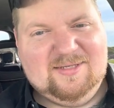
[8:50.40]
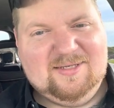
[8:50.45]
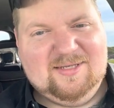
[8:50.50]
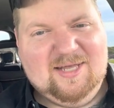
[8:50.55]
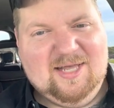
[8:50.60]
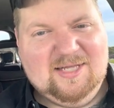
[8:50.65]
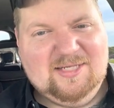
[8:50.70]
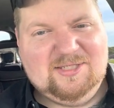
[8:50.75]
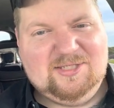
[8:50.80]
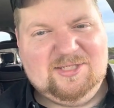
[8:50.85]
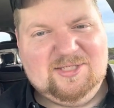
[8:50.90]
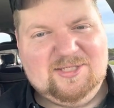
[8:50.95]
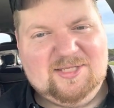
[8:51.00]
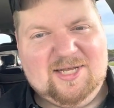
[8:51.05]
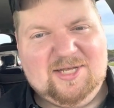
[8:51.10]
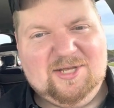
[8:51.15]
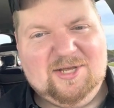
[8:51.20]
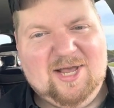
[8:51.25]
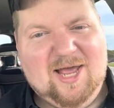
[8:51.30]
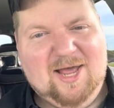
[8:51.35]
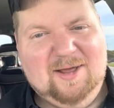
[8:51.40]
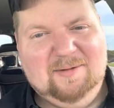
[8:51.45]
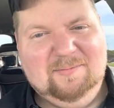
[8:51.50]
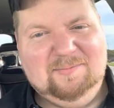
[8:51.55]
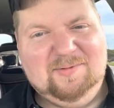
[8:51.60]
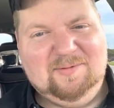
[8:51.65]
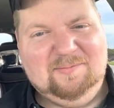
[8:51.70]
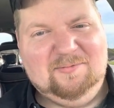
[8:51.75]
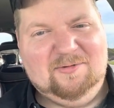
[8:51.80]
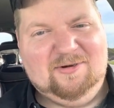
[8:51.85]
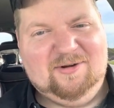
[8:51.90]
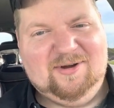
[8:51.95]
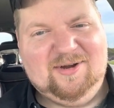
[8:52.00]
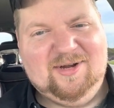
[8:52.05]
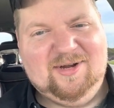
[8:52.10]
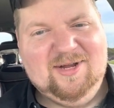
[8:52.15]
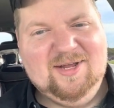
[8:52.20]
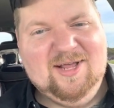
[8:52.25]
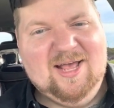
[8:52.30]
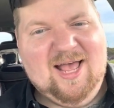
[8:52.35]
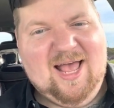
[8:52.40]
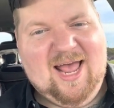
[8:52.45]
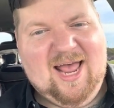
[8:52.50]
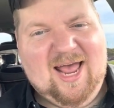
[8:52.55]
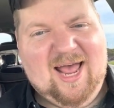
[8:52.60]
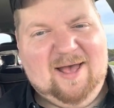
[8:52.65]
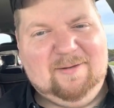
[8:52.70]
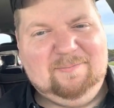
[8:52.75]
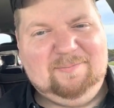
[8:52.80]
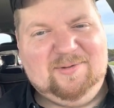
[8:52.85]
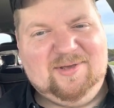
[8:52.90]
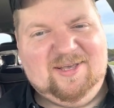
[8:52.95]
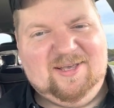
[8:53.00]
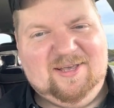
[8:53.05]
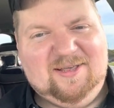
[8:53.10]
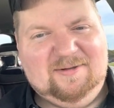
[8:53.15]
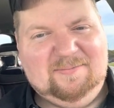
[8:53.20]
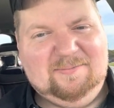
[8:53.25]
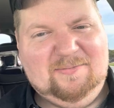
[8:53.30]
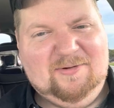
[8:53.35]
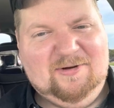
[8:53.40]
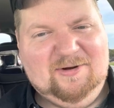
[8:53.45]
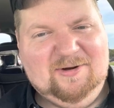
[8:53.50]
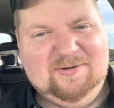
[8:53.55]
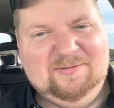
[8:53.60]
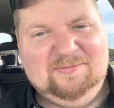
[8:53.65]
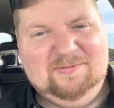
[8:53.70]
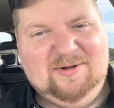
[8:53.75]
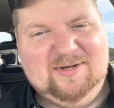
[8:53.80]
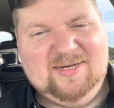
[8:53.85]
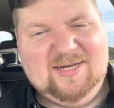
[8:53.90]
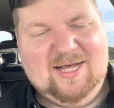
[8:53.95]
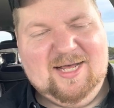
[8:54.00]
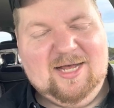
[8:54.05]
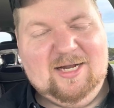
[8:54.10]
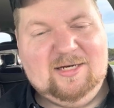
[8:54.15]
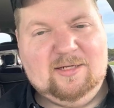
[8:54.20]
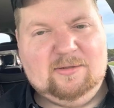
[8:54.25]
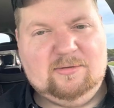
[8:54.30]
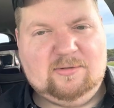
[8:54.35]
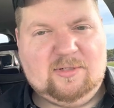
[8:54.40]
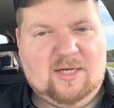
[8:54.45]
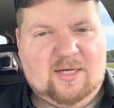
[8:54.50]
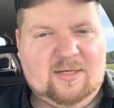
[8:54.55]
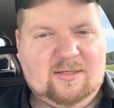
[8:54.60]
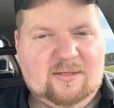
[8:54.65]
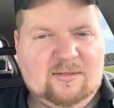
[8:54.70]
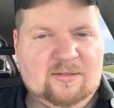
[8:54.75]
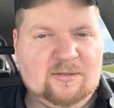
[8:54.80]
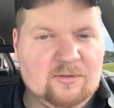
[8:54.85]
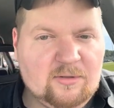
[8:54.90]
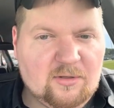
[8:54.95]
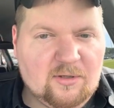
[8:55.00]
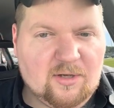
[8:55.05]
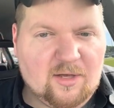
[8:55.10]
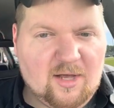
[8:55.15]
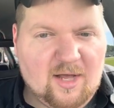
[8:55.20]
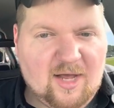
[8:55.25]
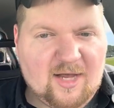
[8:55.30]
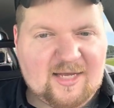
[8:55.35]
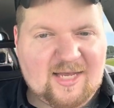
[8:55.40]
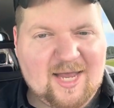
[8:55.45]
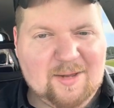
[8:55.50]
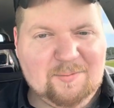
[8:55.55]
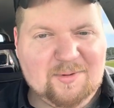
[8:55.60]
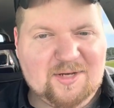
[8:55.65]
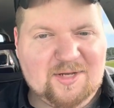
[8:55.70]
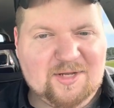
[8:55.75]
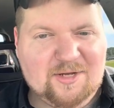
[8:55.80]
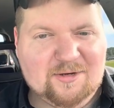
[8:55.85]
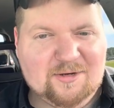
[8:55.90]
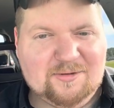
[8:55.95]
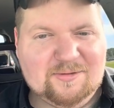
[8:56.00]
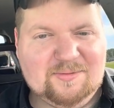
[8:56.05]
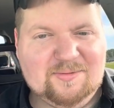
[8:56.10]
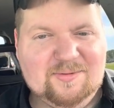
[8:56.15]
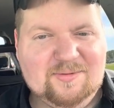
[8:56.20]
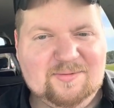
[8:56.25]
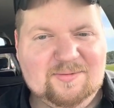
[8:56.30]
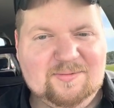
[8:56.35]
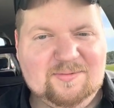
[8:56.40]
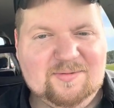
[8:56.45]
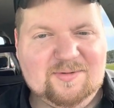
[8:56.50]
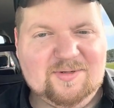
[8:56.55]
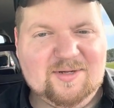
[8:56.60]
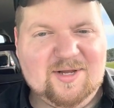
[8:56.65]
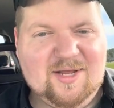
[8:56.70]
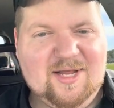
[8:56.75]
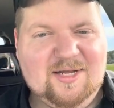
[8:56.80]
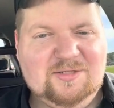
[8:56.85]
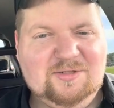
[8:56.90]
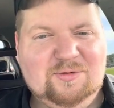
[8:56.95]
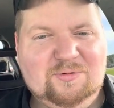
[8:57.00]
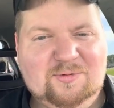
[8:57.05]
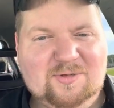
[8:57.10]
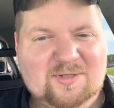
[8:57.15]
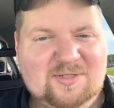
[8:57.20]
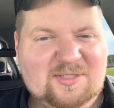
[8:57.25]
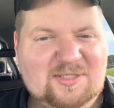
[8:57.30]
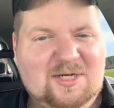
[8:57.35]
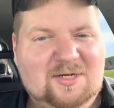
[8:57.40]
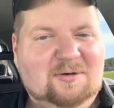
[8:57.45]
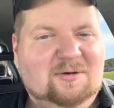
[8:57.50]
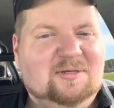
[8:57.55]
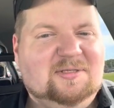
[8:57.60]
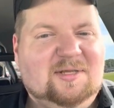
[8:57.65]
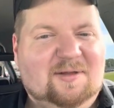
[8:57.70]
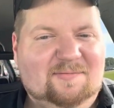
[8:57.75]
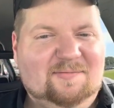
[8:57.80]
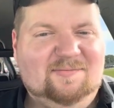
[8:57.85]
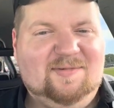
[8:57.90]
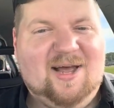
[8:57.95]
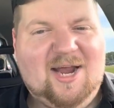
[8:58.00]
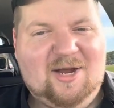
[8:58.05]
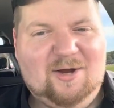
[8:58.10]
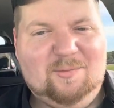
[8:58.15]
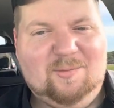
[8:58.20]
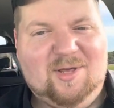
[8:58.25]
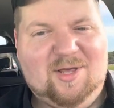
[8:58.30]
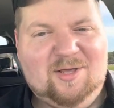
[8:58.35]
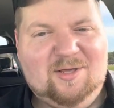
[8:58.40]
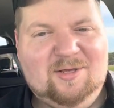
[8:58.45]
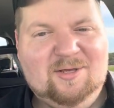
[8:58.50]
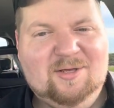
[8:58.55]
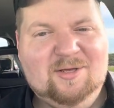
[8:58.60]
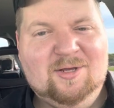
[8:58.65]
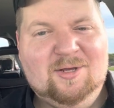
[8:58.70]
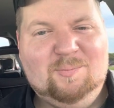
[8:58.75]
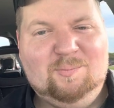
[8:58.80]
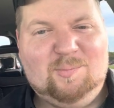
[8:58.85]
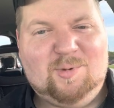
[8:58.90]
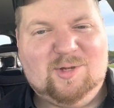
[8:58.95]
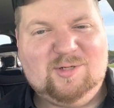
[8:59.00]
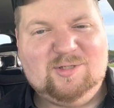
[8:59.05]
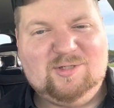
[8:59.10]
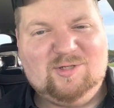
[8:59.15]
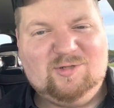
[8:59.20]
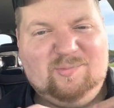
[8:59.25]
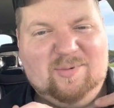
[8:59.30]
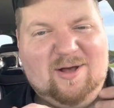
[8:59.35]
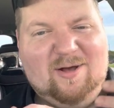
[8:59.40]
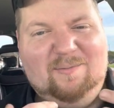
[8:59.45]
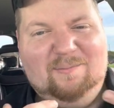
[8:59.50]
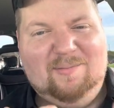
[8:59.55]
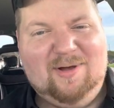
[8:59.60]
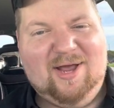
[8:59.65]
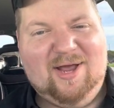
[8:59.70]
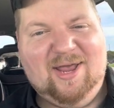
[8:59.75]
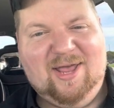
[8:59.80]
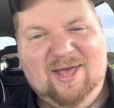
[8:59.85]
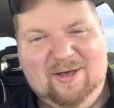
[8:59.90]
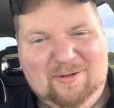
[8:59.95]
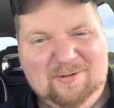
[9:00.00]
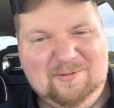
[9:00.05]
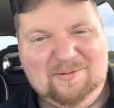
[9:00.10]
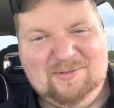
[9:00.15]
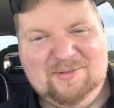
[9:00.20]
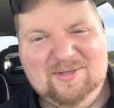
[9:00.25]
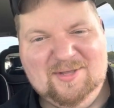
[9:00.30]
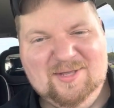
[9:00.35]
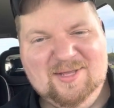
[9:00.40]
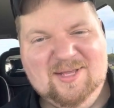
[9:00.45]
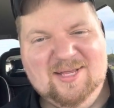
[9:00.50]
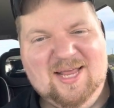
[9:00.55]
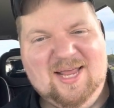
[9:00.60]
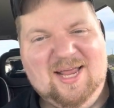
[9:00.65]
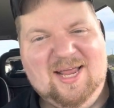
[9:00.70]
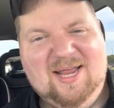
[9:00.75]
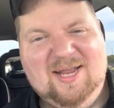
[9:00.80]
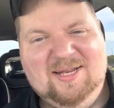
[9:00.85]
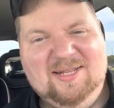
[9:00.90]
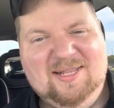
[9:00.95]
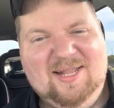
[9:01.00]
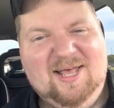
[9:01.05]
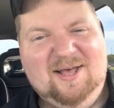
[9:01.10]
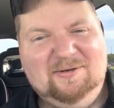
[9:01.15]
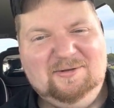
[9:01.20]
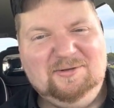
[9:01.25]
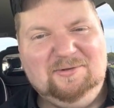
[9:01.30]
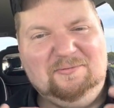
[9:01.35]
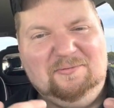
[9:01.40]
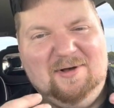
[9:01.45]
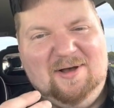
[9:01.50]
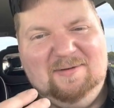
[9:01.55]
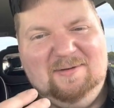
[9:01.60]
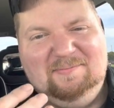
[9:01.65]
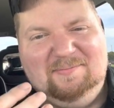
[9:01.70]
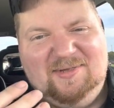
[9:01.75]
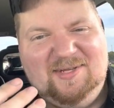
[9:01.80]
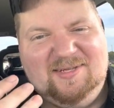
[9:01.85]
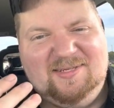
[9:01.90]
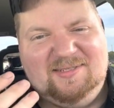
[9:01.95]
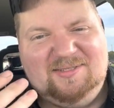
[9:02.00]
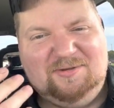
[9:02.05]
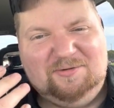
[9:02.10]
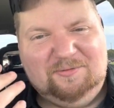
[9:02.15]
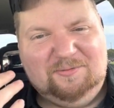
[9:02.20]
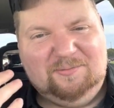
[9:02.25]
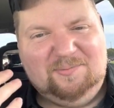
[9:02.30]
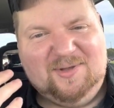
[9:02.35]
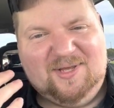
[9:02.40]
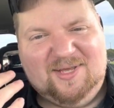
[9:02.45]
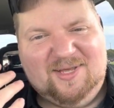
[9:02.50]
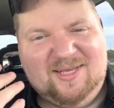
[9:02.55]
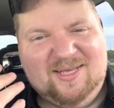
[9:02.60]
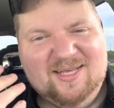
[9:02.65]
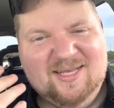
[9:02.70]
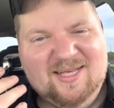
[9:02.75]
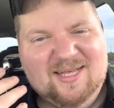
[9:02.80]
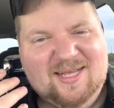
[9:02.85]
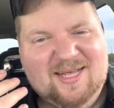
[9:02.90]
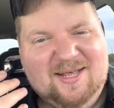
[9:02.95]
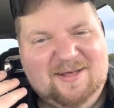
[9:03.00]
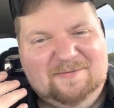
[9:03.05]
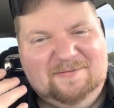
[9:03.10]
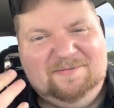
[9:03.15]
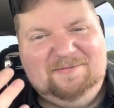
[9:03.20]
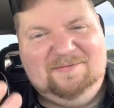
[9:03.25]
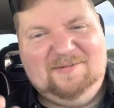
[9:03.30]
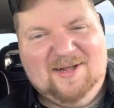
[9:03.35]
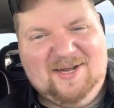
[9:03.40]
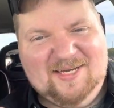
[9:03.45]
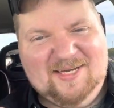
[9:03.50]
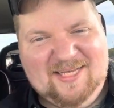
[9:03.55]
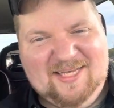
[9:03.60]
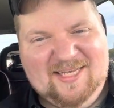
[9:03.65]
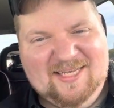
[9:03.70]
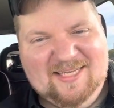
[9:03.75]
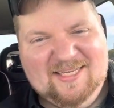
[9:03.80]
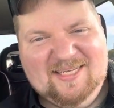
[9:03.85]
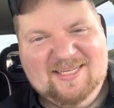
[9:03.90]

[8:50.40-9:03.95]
and she's like, you gotta be more happy and more whatnot. And I was like, I came in here into a serious environment because it's about my health. And now you want me to be funny